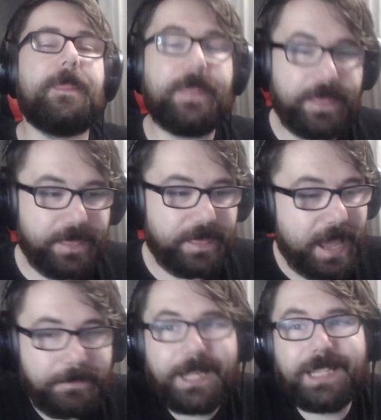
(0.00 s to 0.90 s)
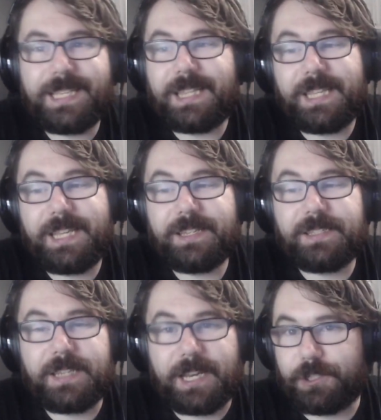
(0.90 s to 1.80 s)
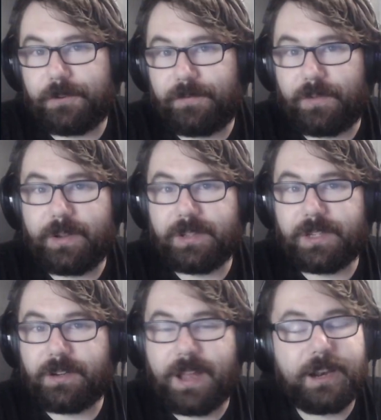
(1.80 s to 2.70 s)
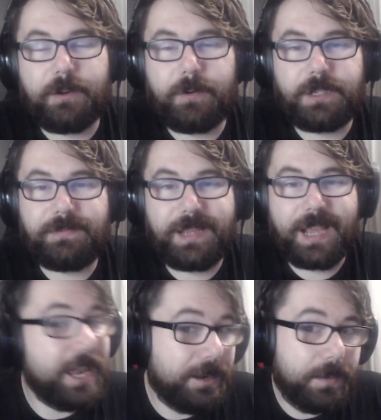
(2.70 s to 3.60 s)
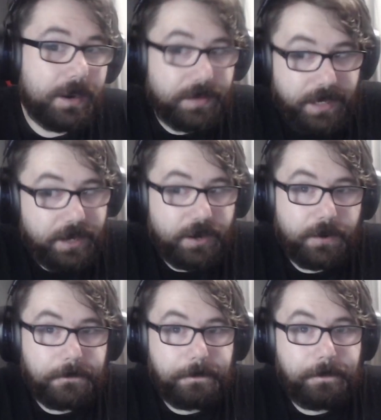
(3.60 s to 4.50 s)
that means that these textured foils are not going to be anywhere near